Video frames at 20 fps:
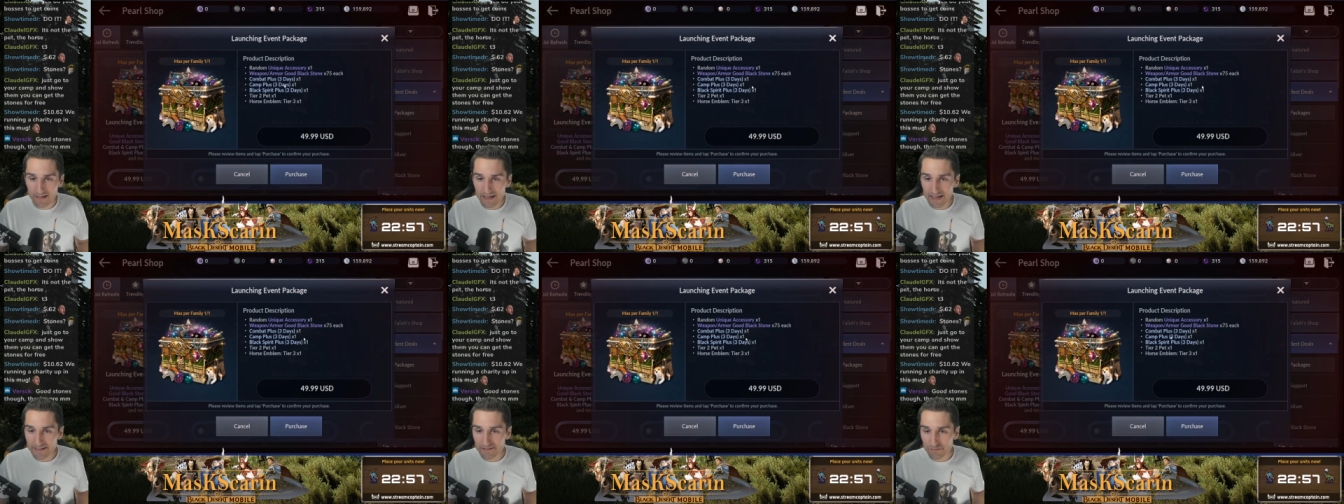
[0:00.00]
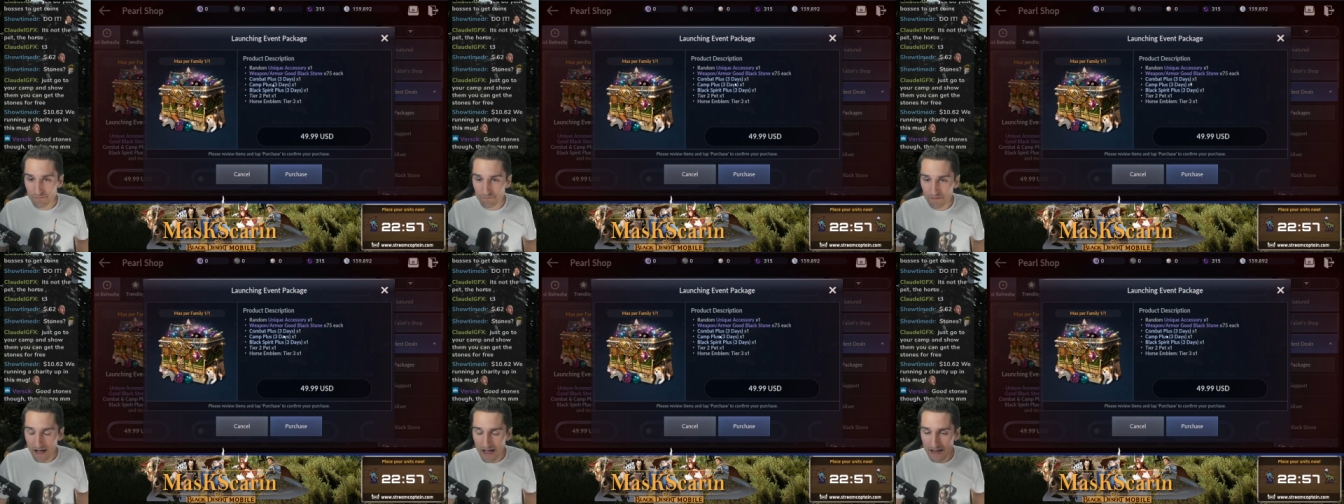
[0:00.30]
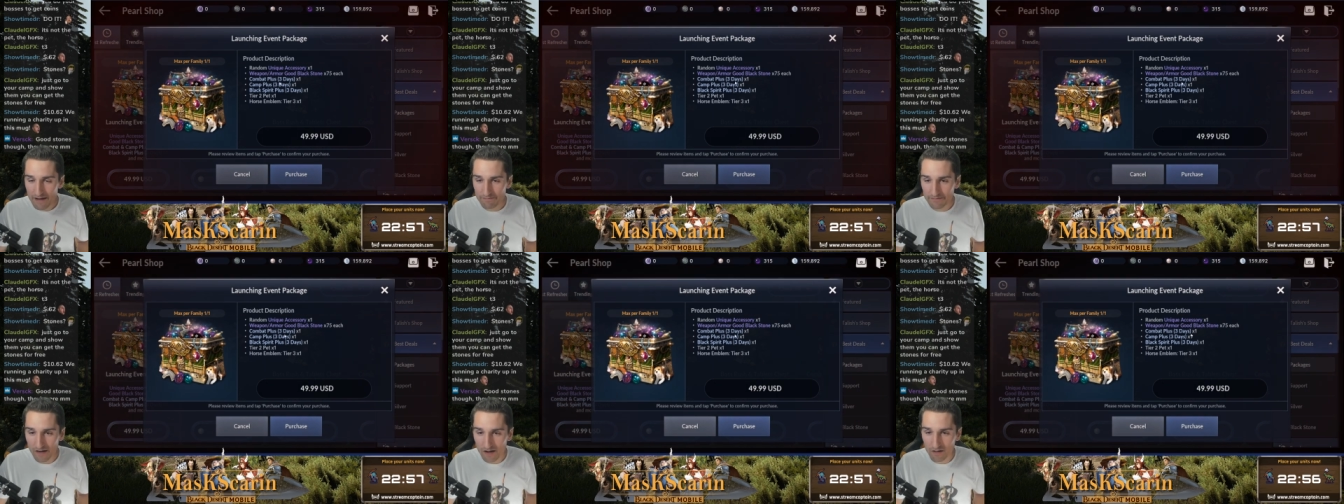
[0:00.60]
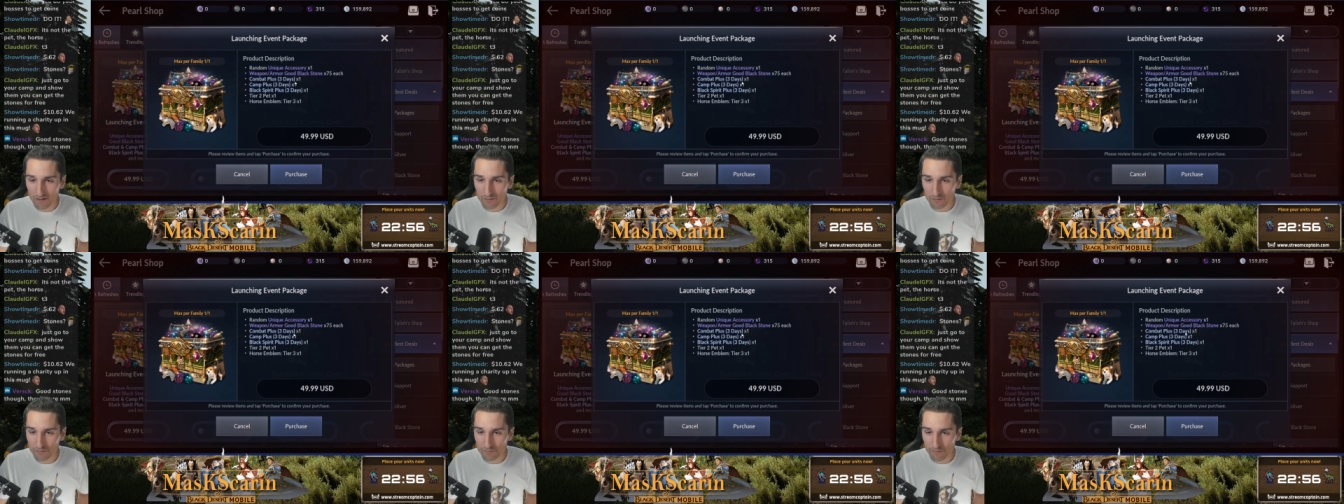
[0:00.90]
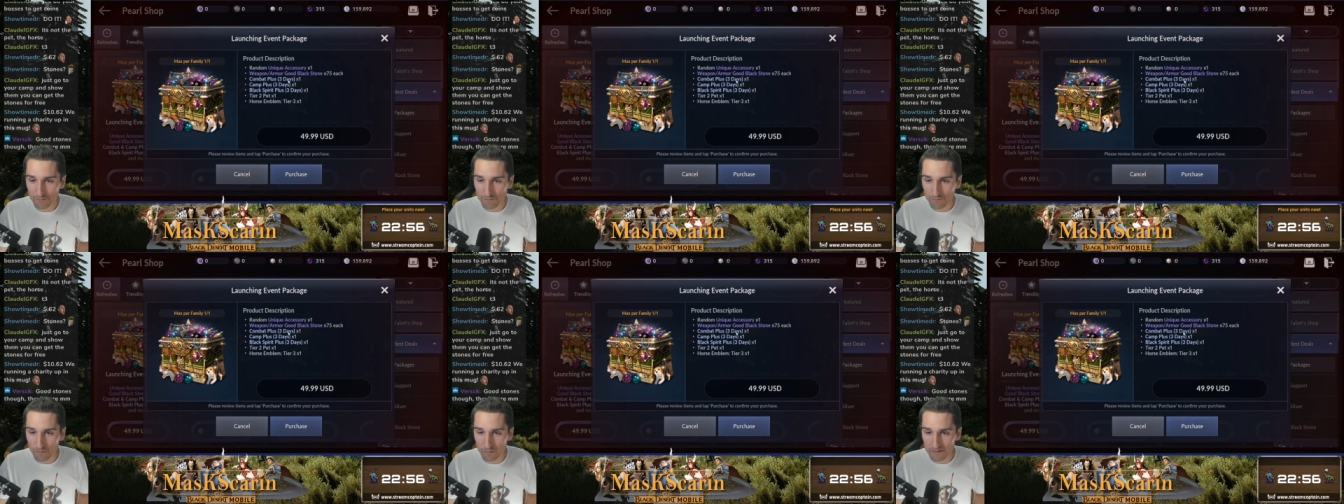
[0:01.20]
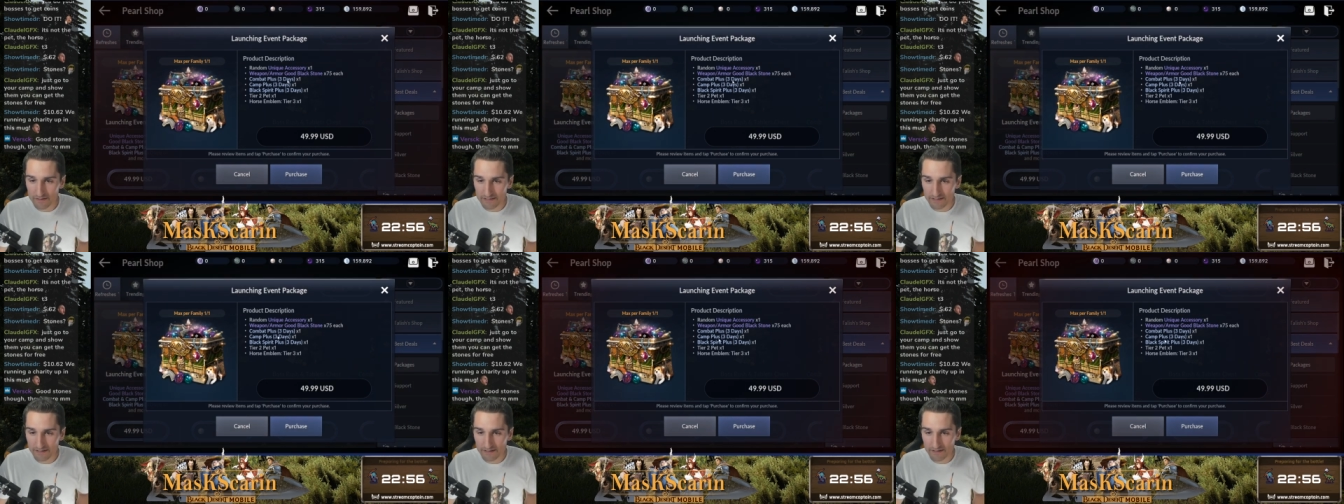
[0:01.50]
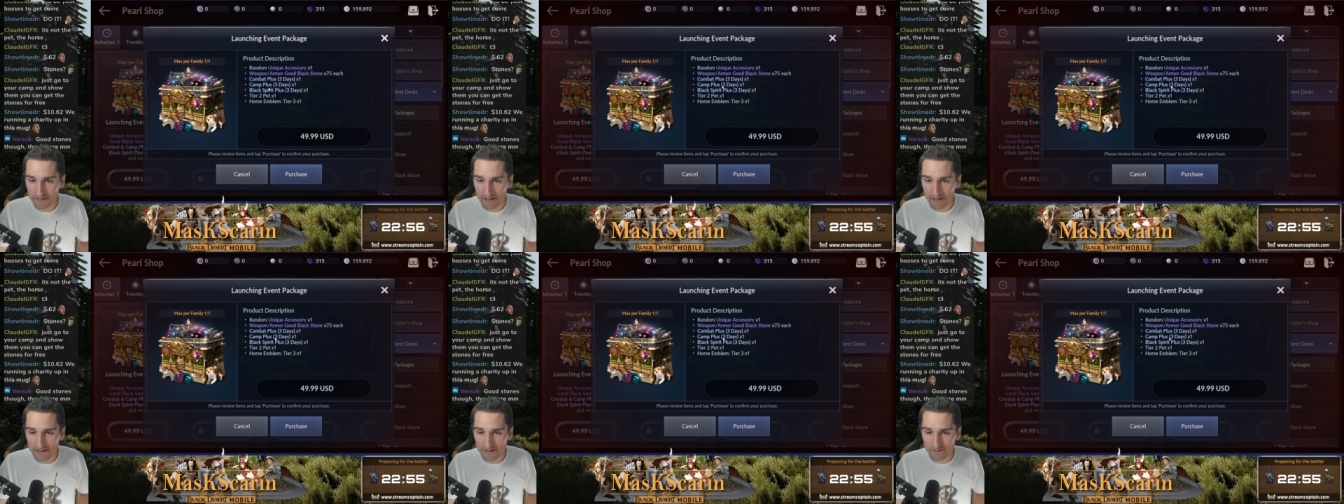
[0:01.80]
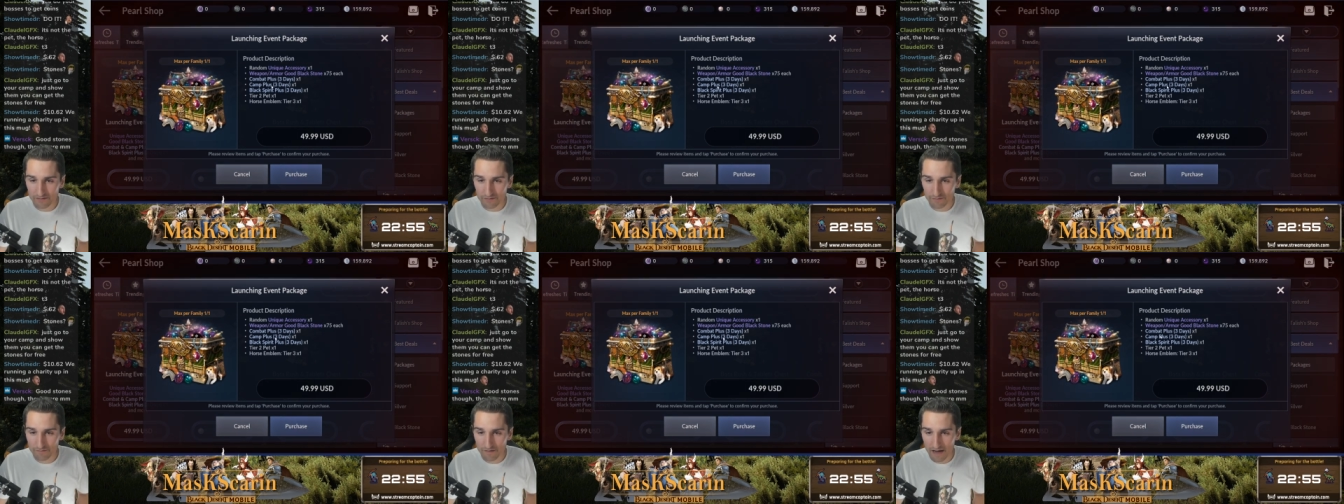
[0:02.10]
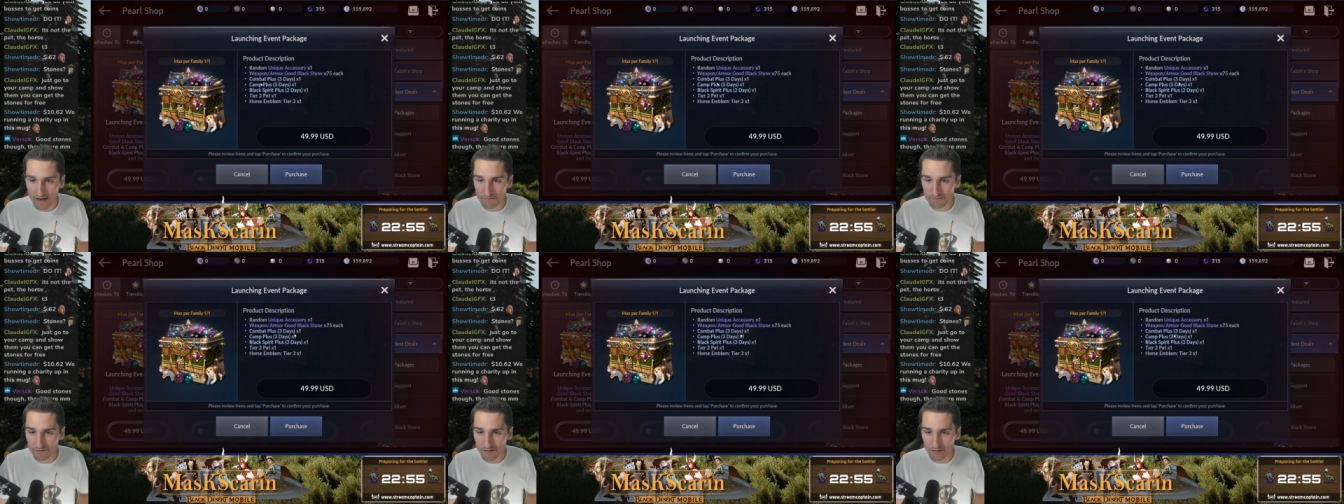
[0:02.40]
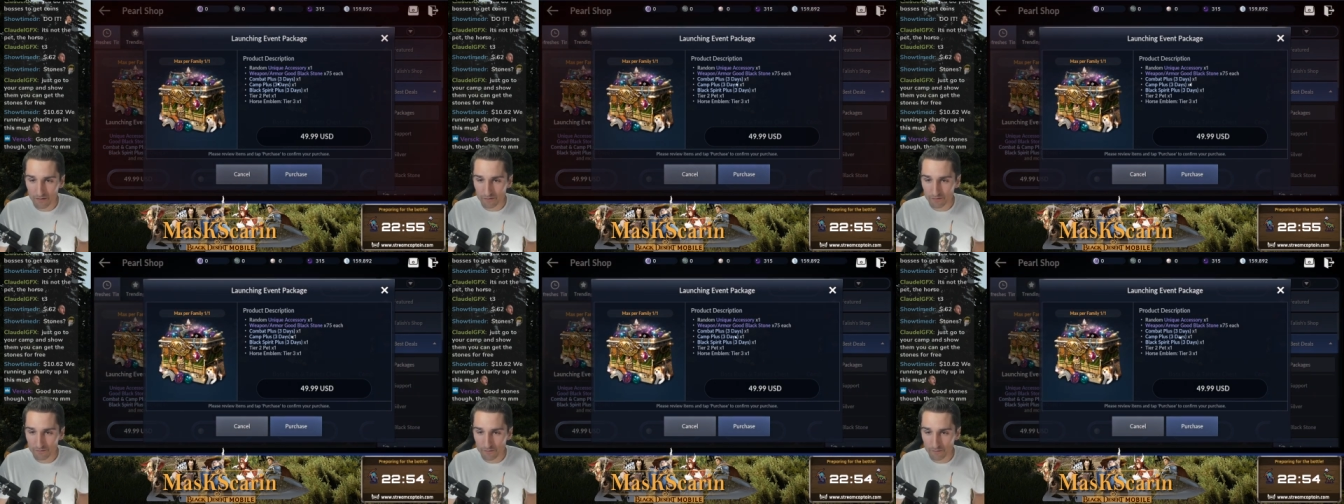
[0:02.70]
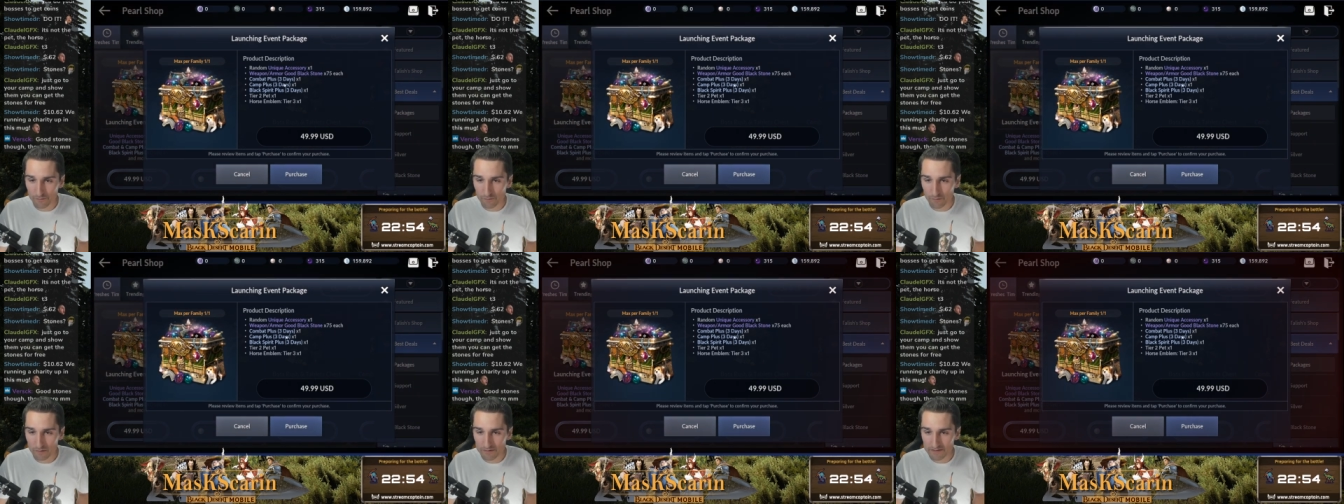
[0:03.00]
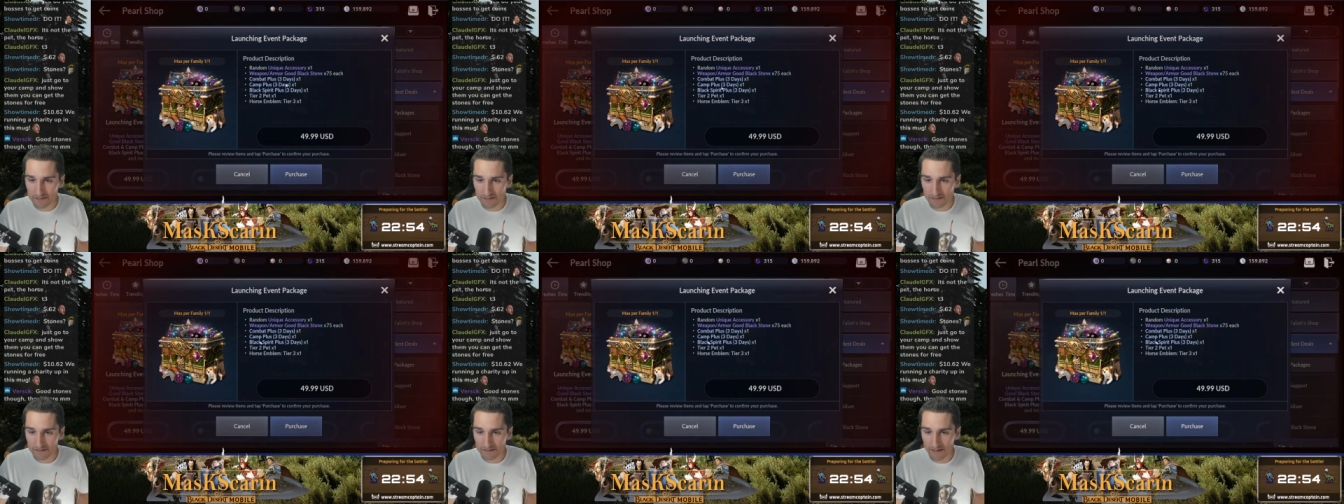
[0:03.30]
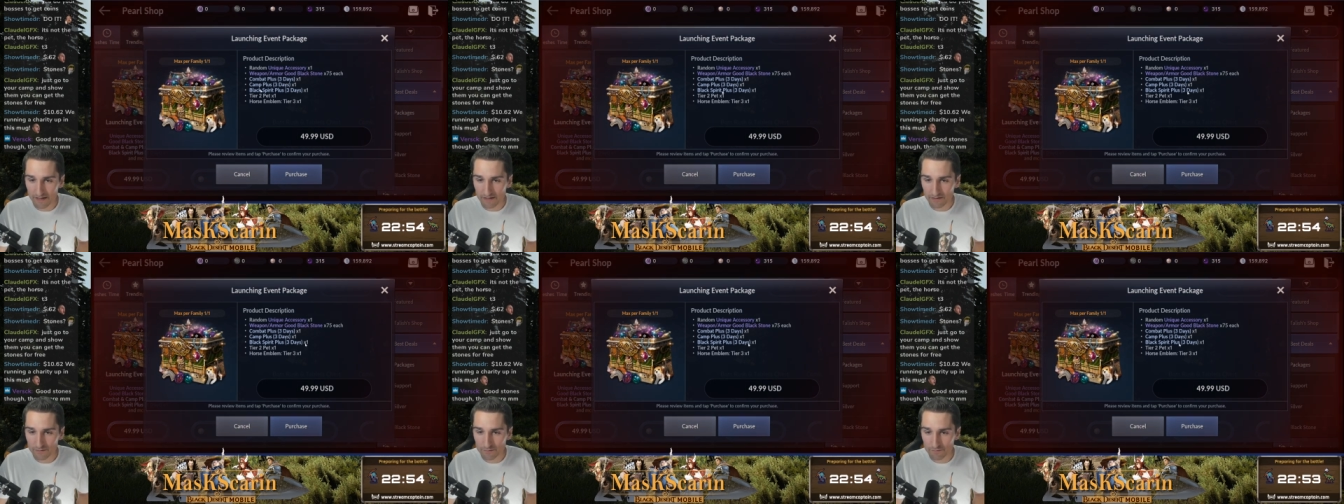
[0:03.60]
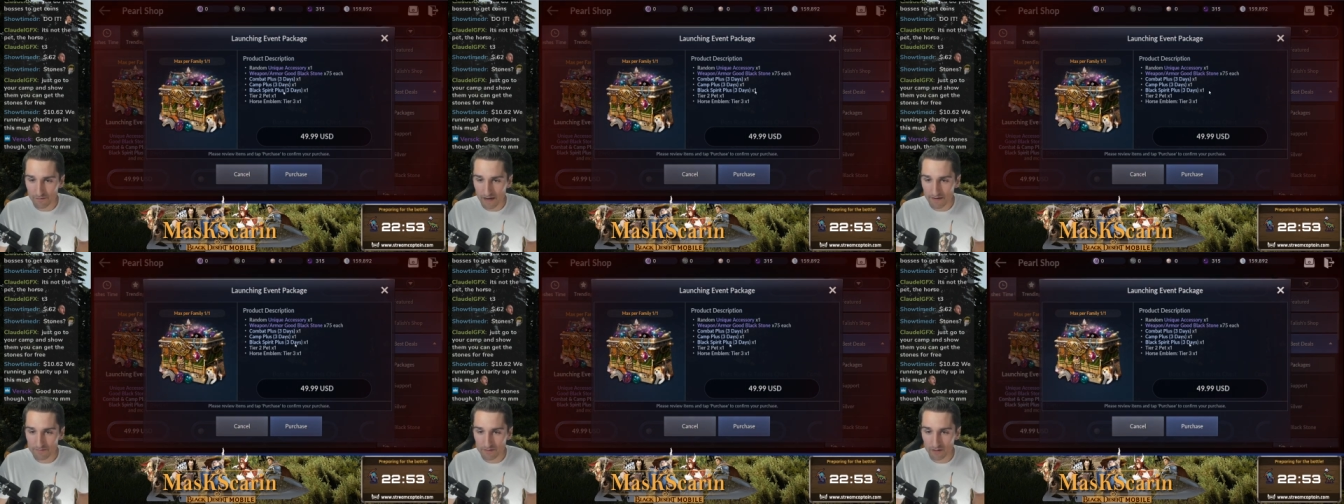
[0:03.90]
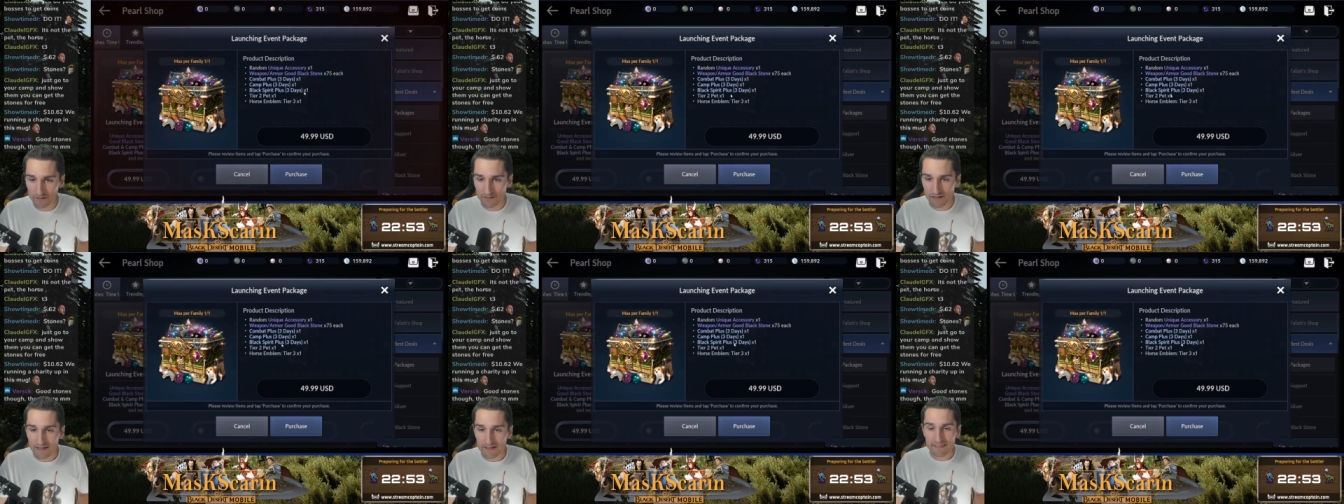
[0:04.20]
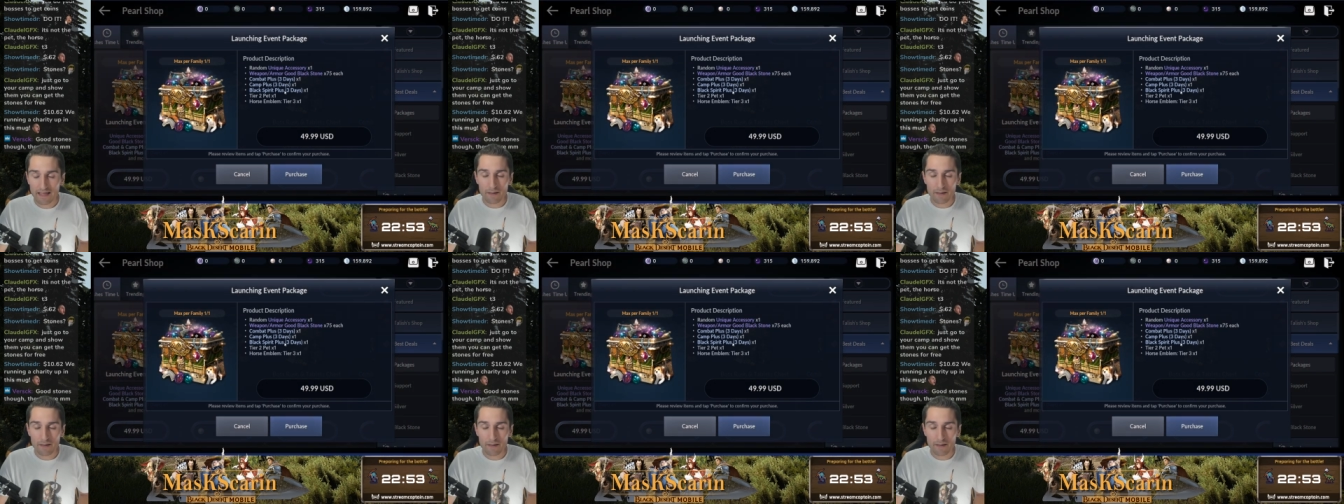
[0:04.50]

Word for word: it's five dollars for 14 days. Five dollars for 14 days. Five dollars.